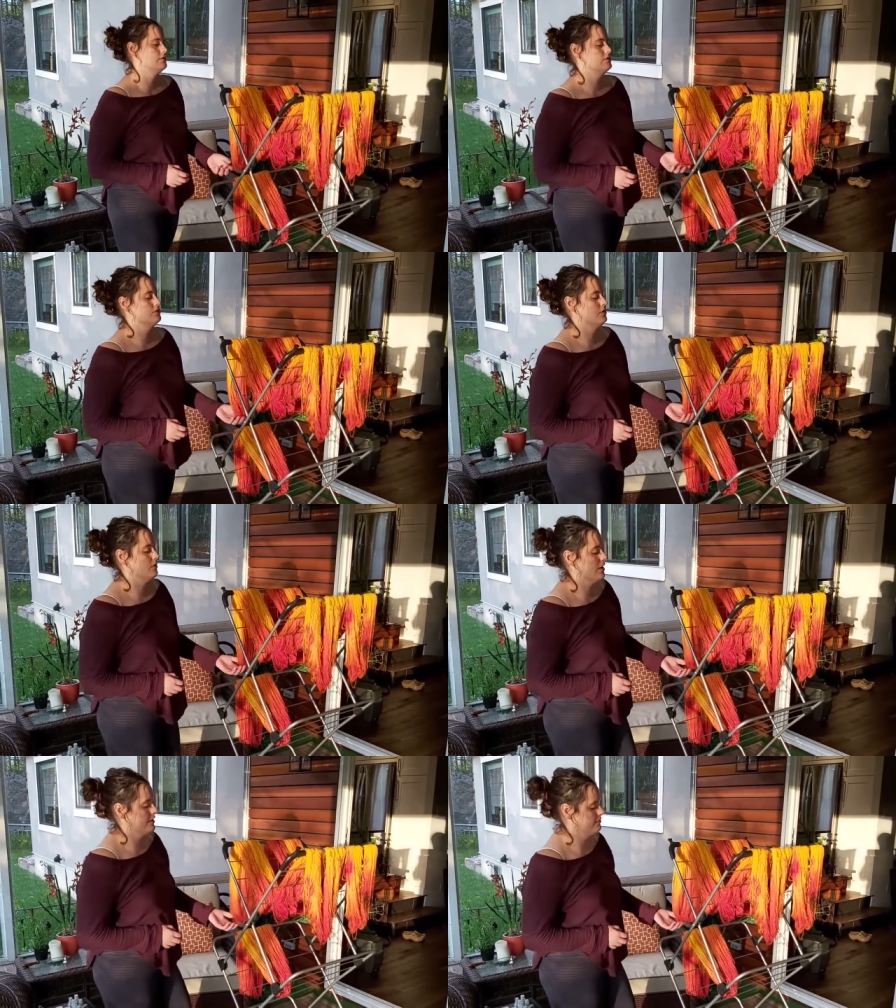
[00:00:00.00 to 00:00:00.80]

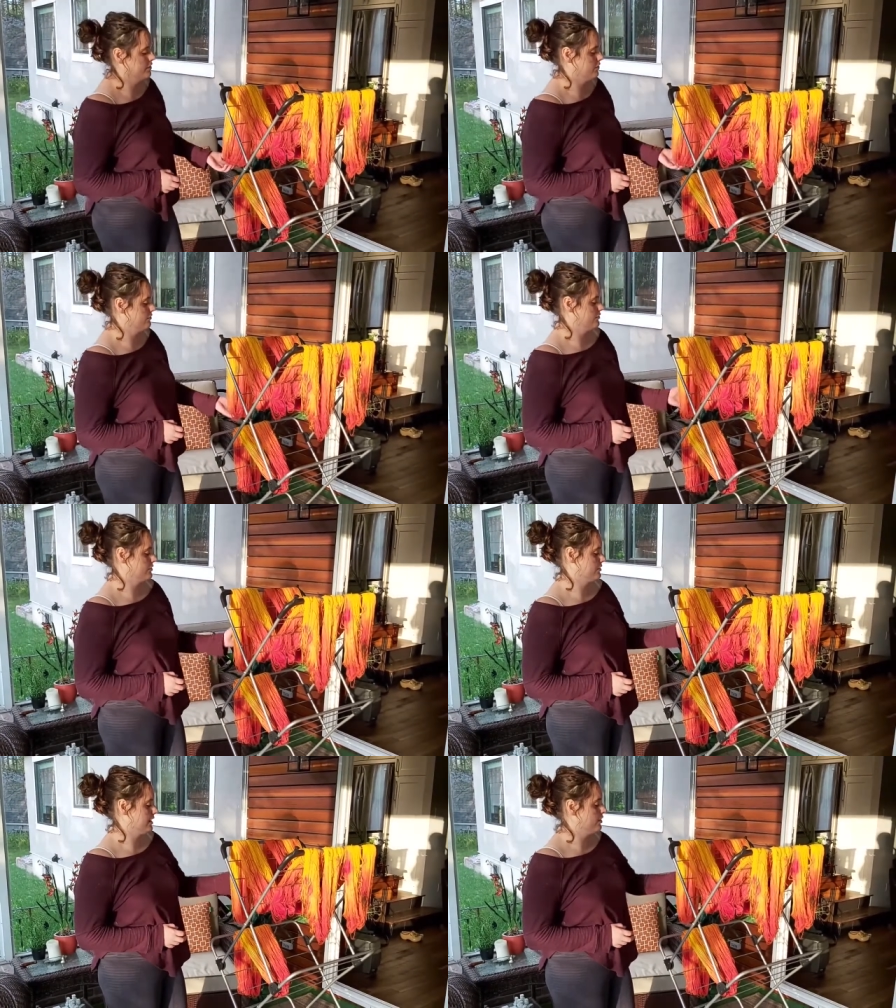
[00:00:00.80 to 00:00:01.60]
So I
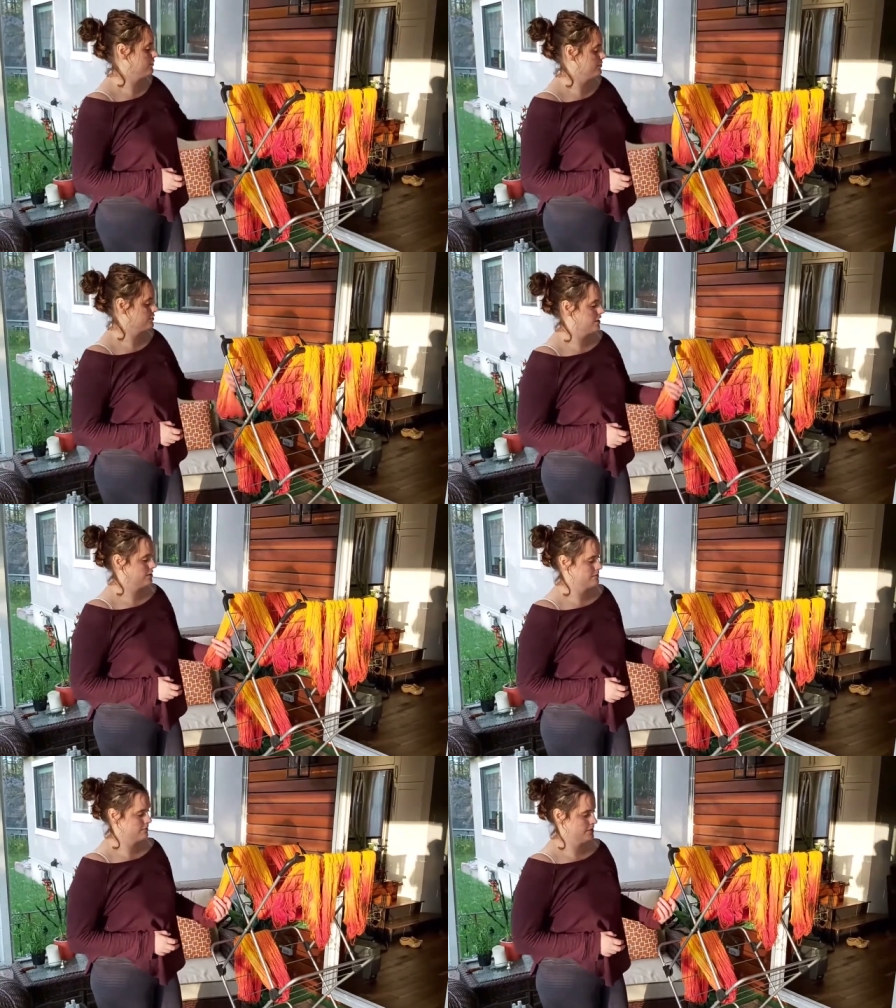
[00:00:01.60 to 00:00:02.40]

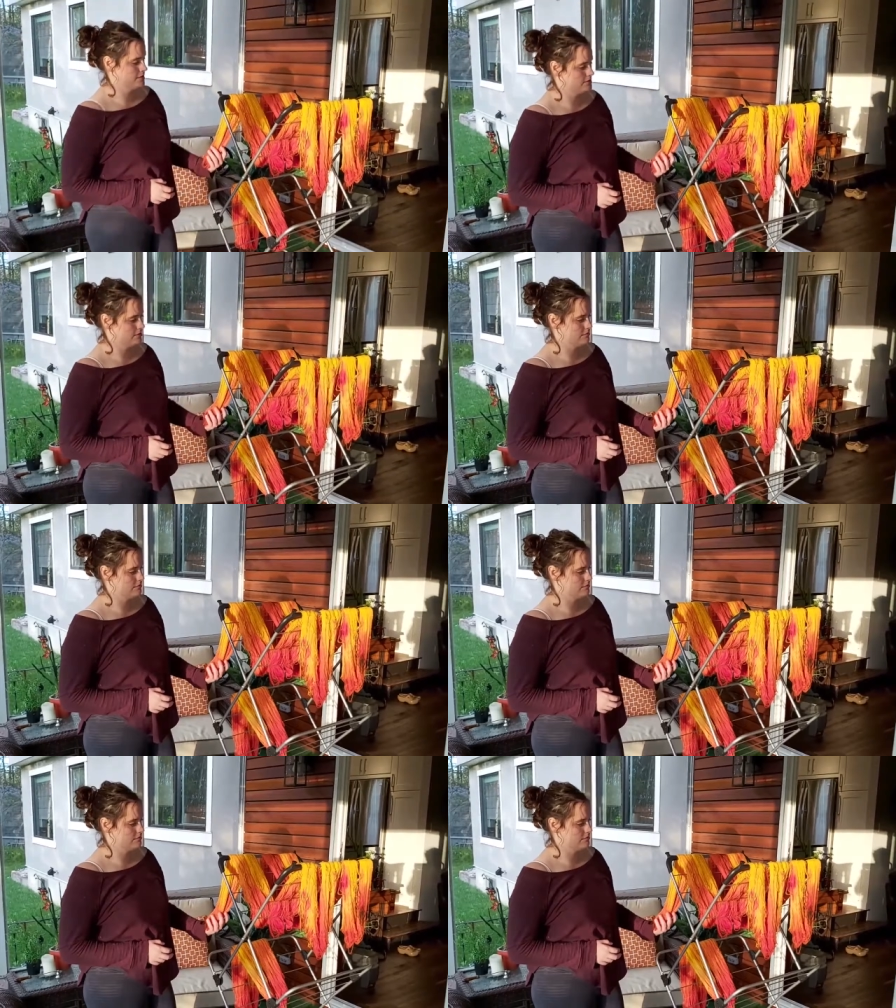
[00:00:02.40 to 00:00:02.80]
overcrowded my